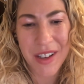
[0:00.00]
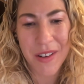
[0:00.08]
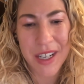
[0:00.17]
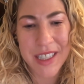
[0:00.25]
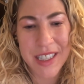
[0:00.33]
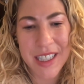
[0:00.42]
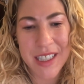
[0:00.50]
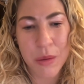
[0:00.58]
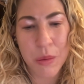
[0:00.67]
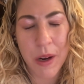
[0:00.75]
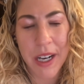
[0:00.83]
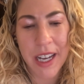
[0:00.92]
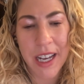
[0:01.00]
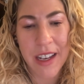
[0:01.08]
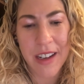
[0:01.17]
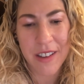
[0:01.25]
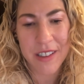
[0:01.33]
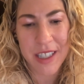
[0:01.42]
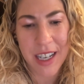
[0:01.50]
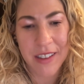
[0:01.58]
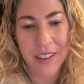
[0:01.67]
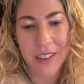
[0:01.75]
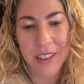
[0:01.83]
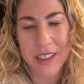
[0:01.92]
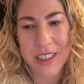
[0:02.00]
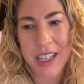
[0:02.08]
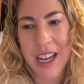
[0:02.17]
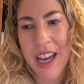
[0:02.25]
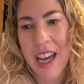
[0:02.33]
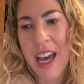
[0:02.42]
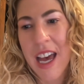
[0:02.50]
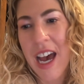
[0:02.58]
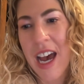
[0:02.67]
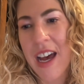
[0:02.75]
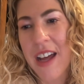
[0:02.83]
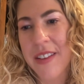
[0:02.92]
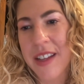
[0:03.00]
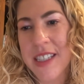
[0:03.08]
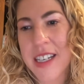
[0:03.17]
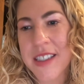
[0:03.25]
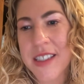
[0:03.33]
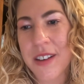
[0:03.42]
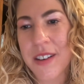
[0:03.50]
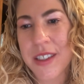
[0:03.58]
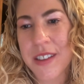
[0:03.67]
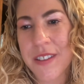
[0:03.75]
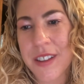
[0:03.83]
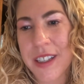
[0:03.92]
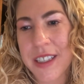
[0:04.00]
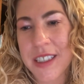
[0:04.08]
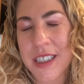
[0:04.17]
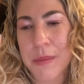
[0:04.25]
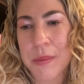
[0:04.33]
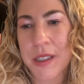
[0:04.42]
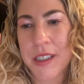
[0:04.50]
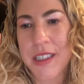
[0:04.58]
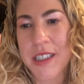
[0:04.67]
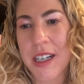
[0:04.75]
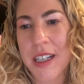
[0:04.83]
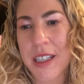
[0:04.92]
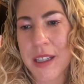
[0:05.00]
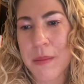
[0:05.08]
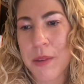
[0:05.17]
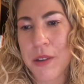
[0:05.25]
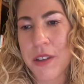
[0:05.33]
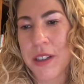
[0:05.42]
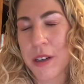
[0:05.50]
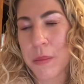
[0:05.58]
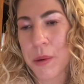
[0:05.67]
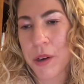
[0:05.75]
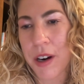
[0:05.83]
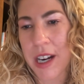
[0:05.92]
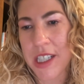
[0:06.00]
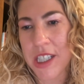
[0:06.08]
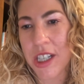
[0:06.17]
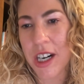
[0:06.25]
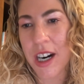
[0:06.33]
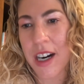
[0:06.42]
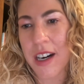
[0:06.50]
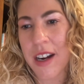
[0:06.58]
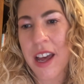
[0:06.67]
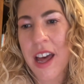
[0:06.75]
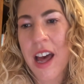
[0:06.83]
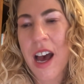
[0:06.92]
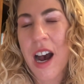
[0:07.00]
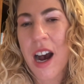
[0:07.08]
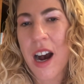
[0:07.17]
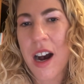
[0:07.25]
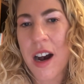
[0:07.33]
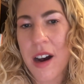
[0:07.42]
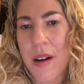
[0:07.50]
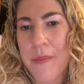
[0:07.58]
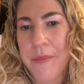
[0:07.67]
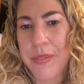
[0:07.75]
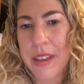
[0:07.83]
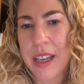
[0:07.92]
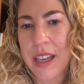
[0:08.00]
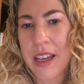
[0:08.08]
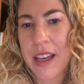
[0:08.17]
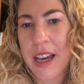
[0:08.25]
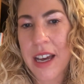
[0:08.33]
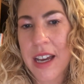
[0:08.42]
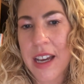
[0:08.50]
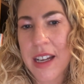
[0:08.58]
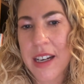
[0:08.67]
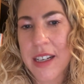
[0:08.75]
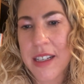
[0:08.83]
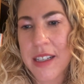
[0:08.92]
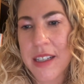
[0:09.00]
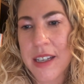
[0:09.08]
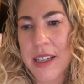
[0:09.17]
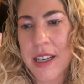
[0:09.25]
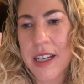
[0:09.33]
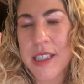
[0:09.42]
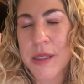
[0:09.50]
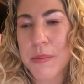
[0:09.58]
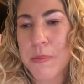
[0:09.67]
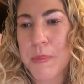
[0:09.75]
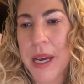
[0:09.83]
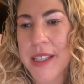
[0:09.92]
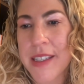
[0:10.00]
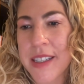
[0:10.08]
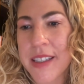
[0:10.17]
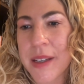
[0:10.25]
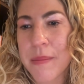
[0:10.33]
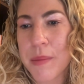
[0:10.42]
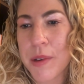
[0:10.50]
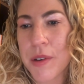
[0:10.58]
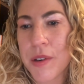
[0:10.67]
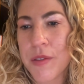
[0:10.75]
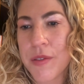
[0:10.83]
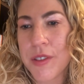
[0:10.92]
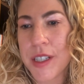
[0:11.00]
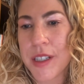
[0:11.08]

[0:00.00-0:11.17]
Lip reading: it's in 28-year cycles, and this has to do with the relationship to the sun and the moon in your progress chart. Um, and it's basically moved,